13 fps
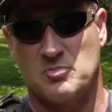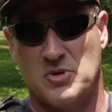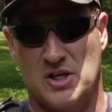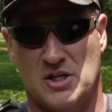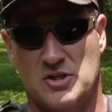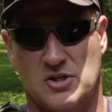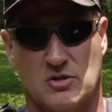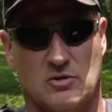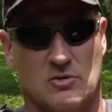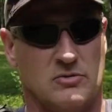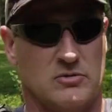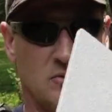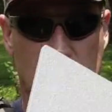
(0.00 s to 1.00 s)
Mini
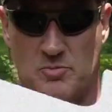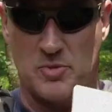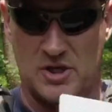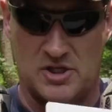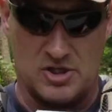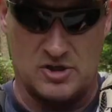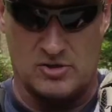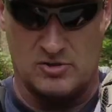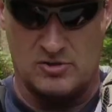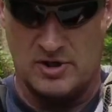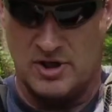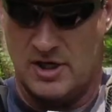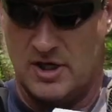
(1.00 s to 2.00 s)
Shield. This Mini
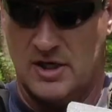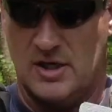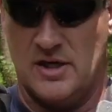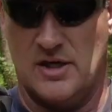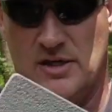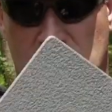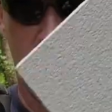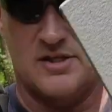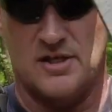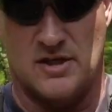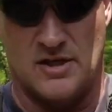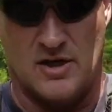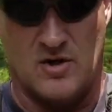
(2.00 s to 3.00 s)
Shield is
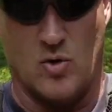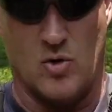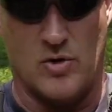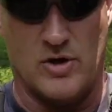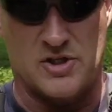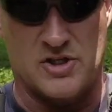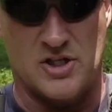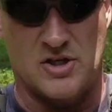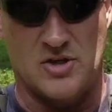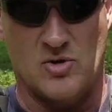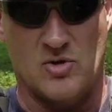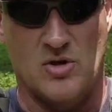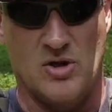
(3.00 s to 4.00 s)
quarter inch
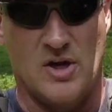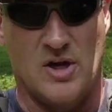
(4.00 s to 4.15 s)
steel,